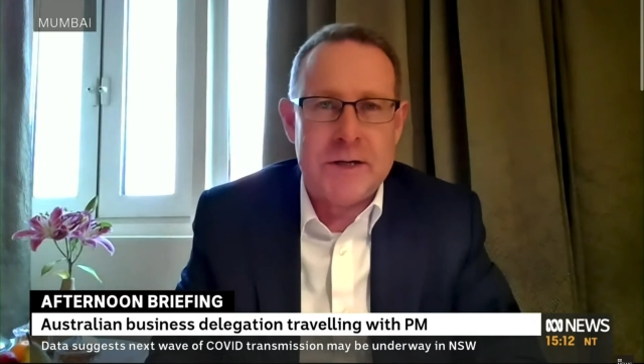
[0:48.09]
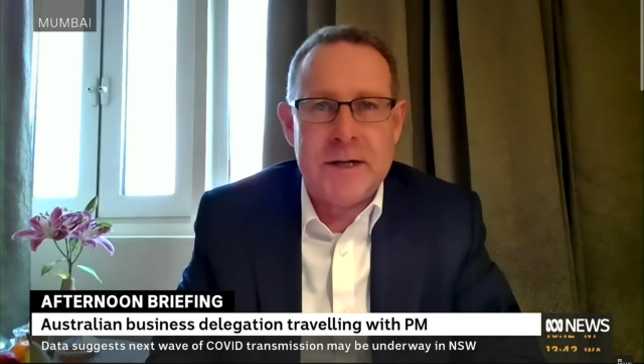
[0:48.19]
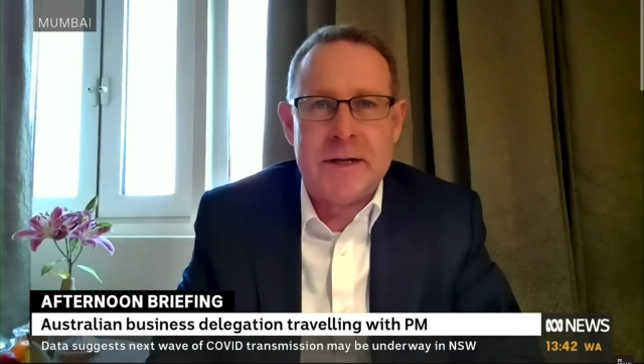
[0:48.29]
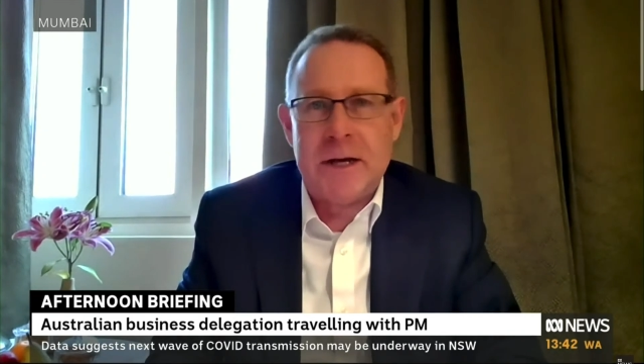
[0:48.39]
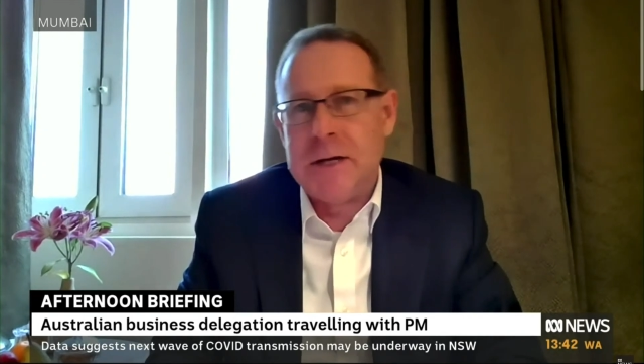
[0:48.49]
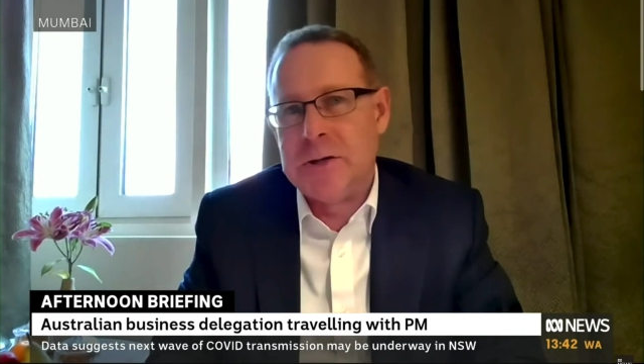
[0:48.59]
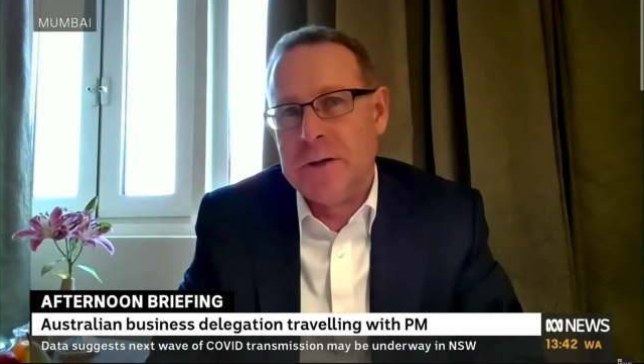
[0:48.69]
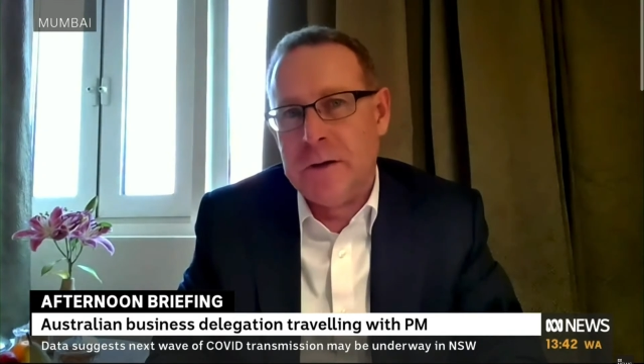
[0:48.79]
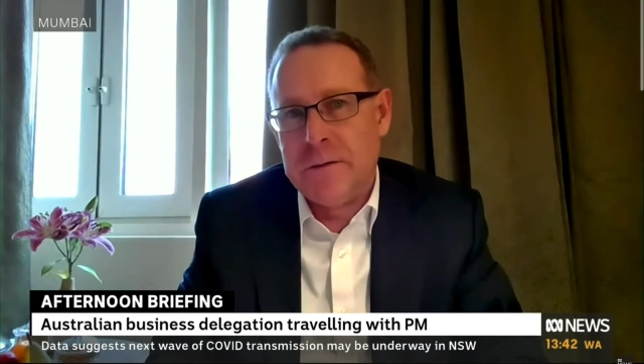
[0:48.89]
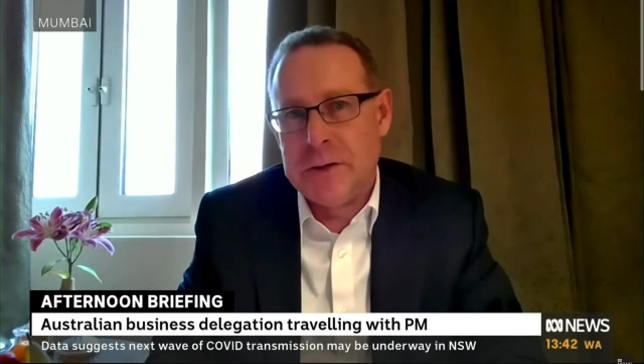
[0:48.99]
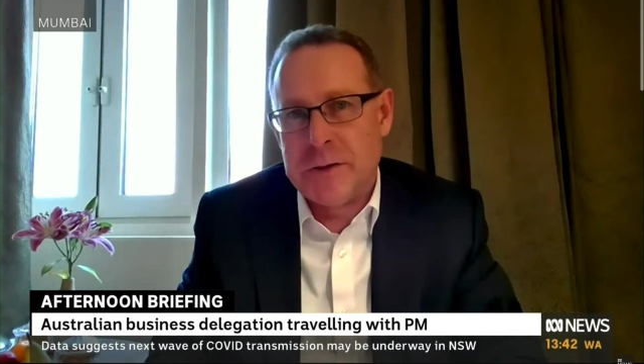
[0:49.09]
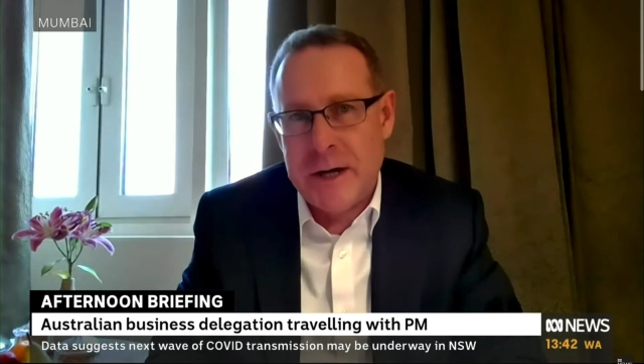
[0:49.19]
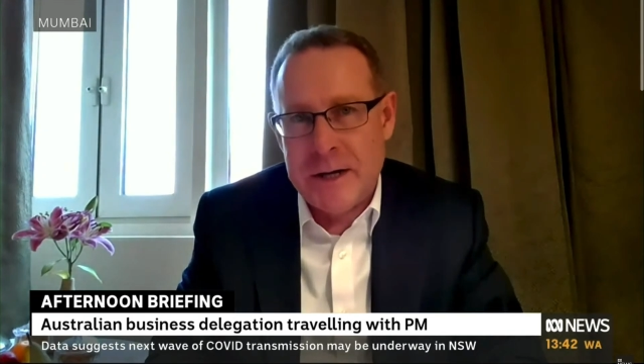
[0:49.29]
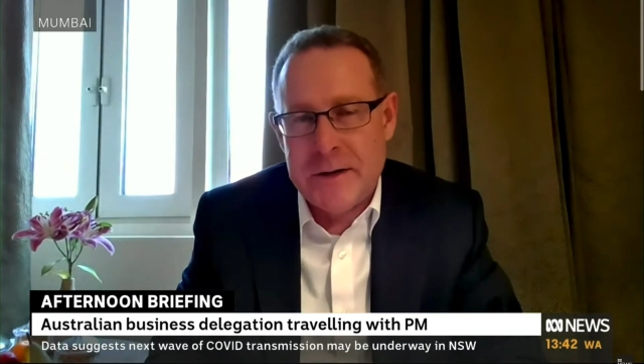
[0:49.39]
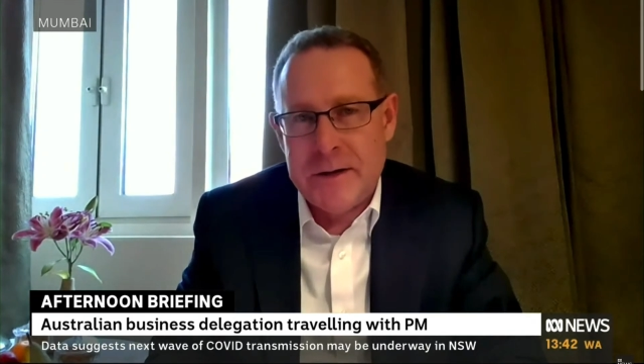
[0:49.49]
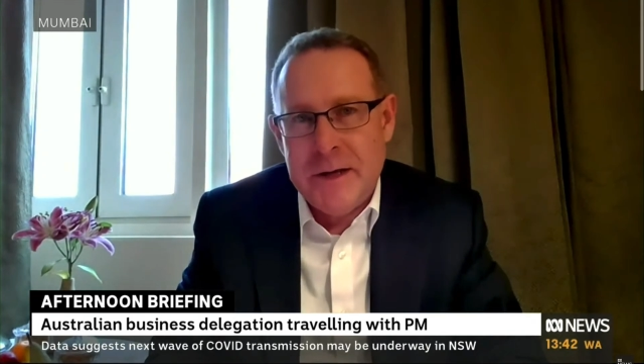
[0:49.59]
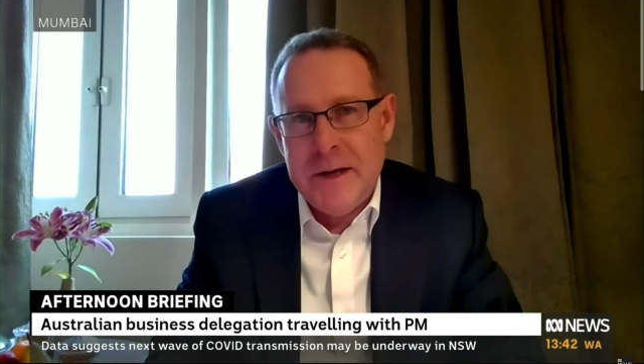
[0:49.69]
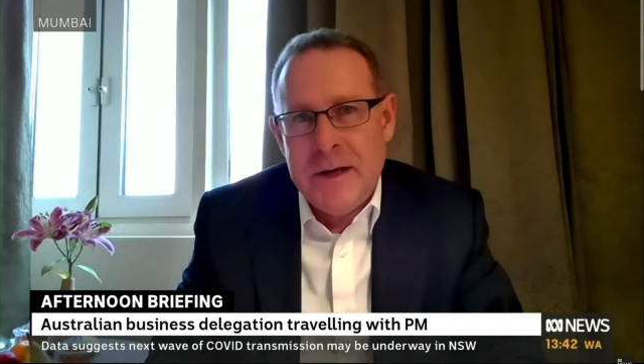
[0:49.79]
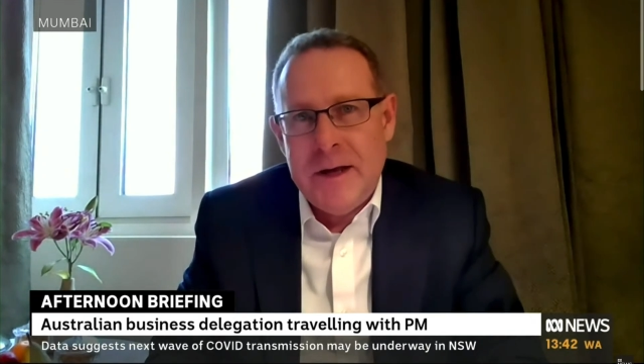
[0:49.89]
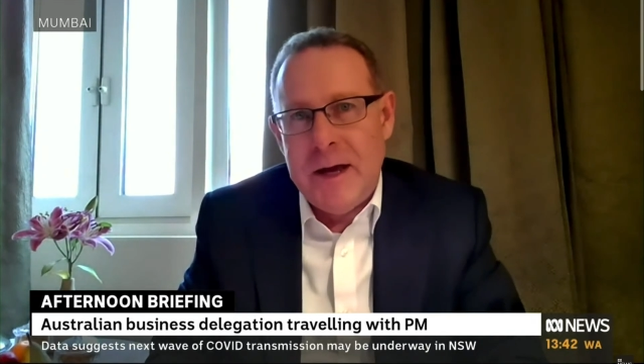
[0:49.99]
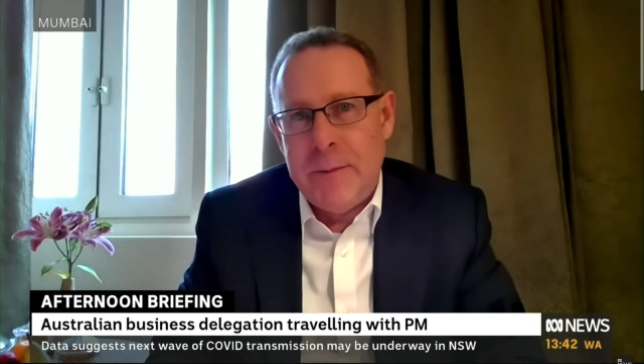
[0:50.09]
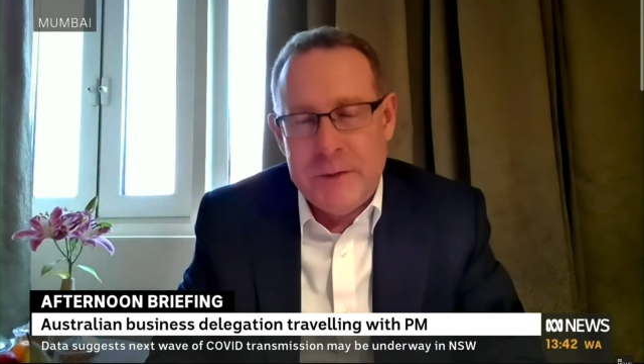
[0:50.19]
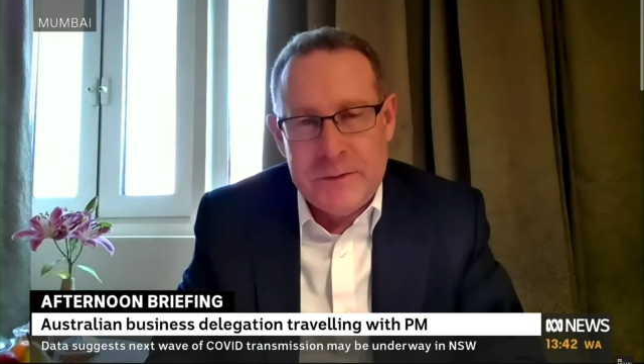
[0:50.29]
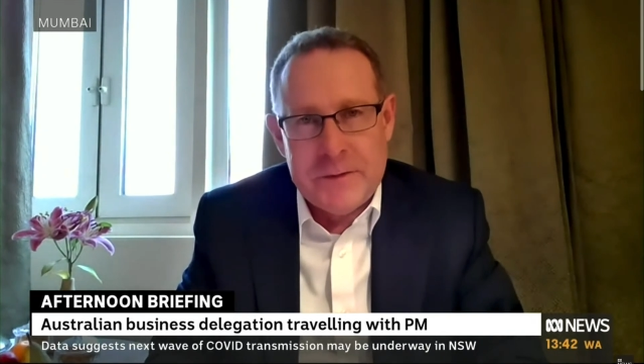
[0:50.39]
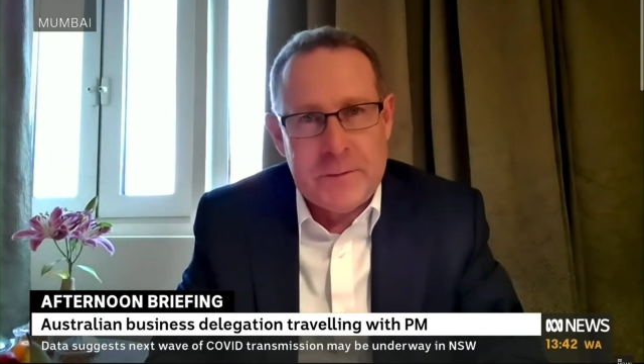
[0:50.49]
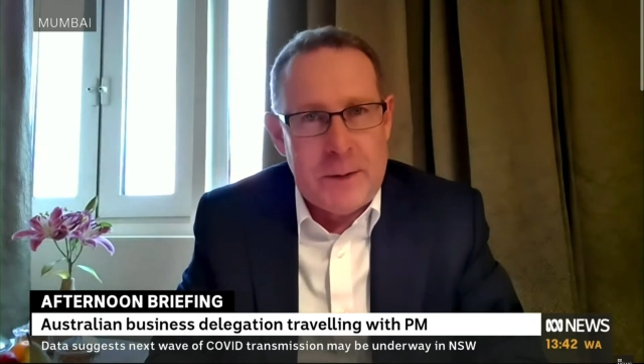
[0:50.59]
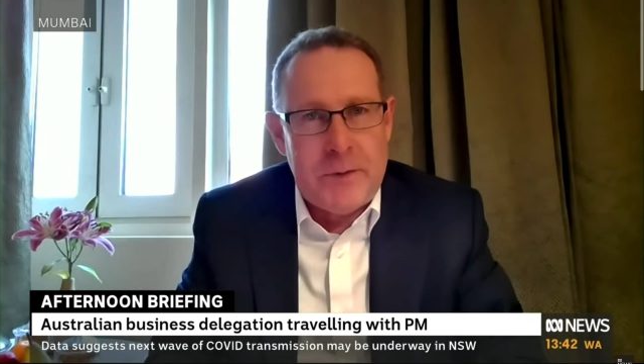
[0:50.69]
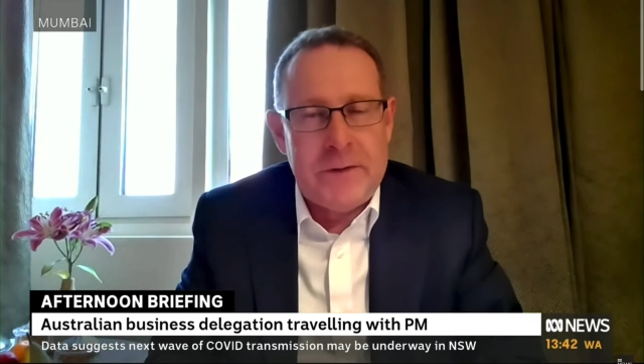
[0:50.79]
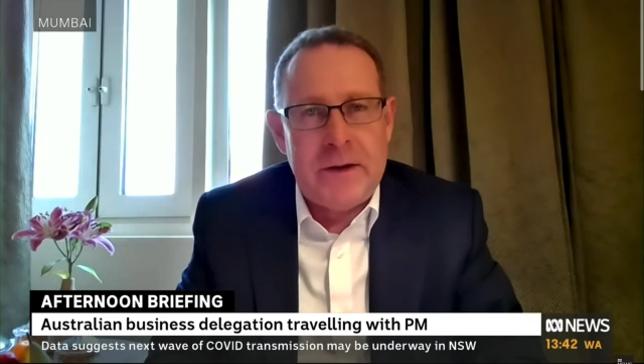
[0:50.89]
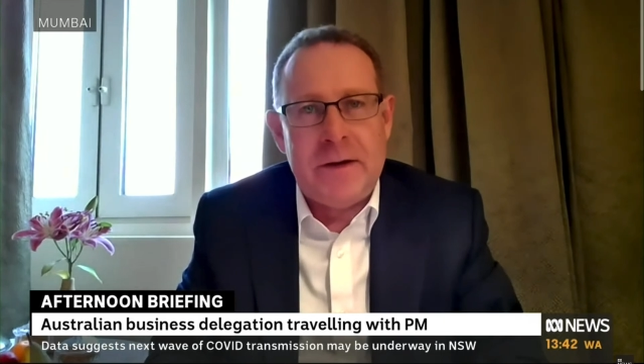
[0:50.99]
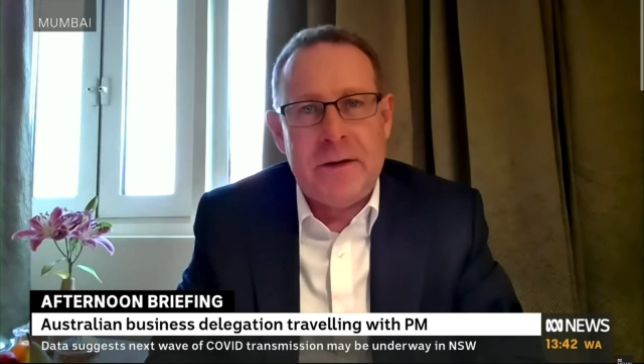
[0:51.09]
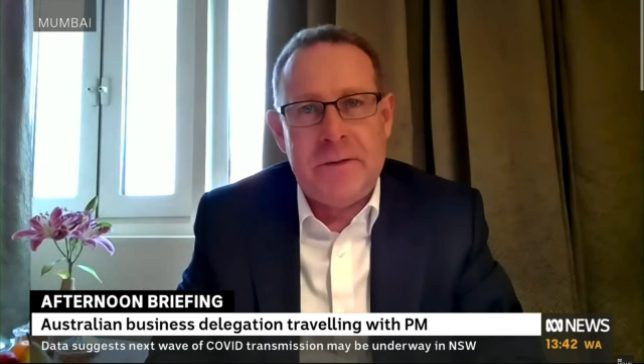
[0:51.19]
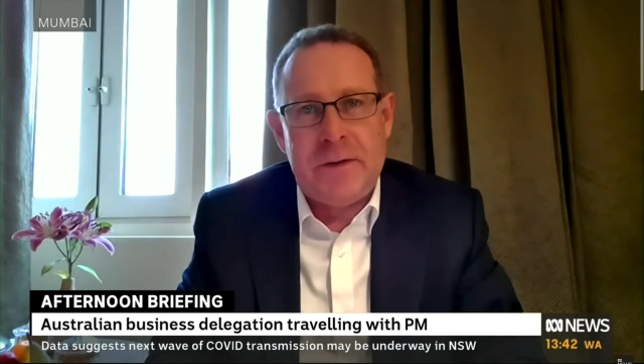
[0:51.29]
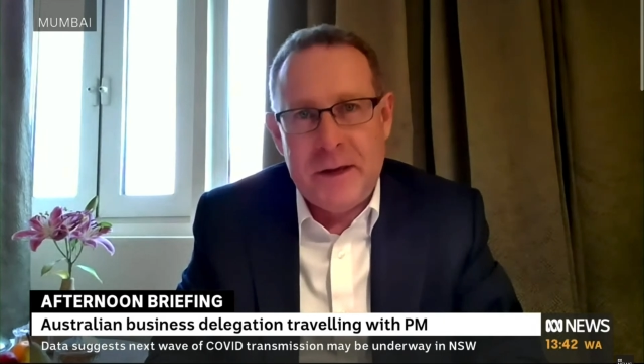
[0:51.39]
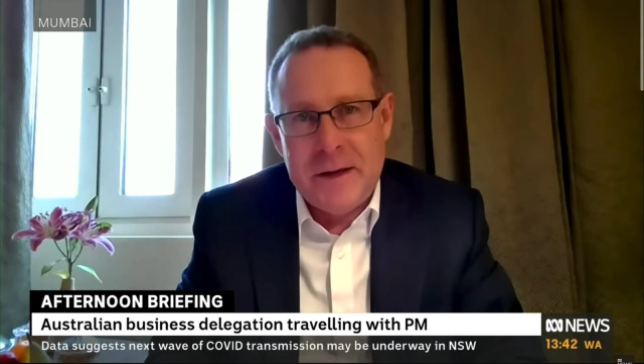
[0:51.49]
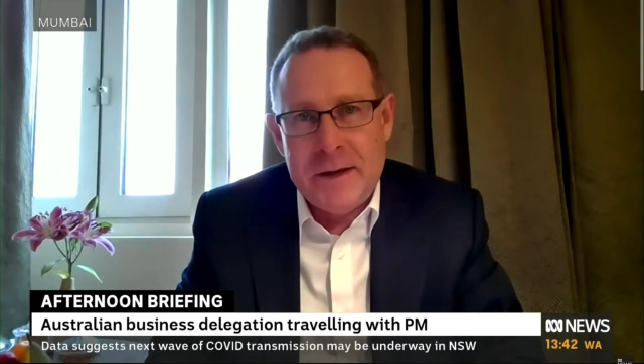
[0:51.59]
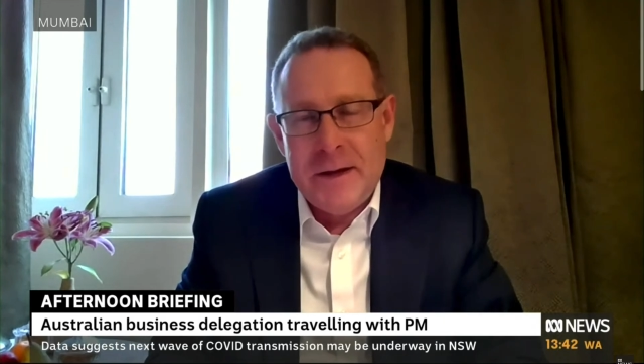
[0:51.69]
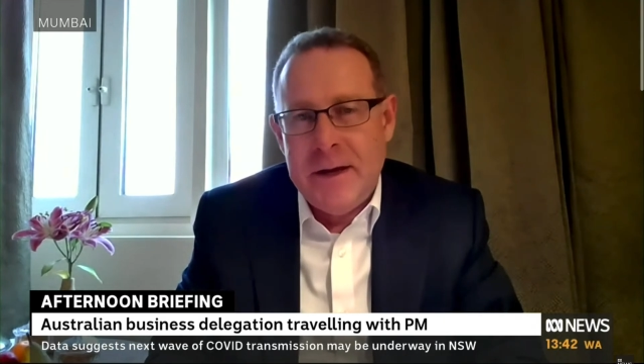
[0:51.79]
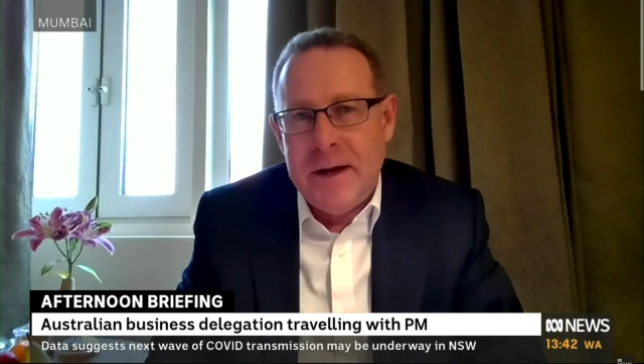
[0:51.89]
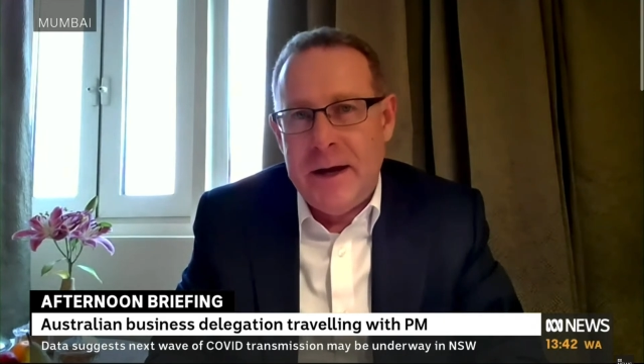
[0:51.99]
delegation of Australian business representatives here.